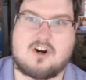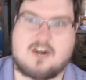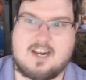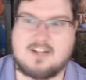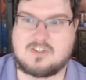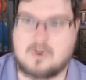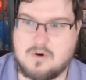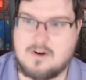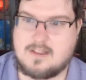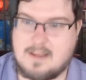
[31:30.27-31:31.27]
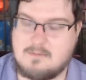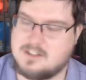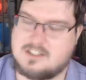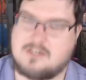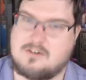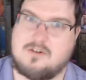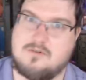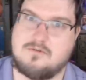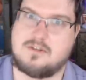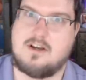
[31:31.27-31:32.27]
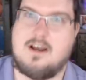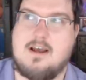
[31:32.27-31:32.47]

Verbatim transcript: Archaon's horde, they would still lose.